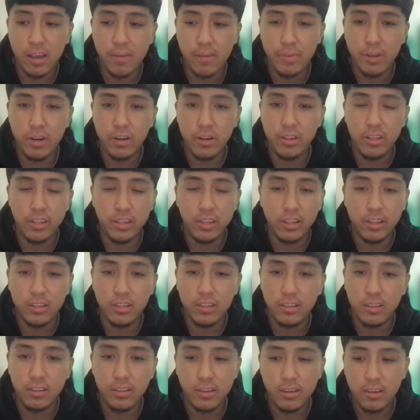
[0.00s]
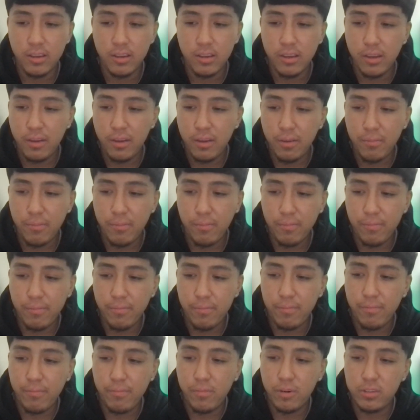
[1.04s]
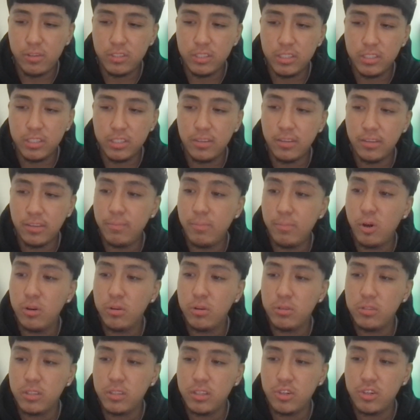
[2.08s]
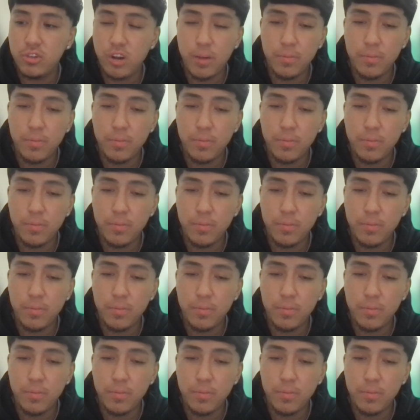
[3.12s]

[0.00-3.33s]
better than most drop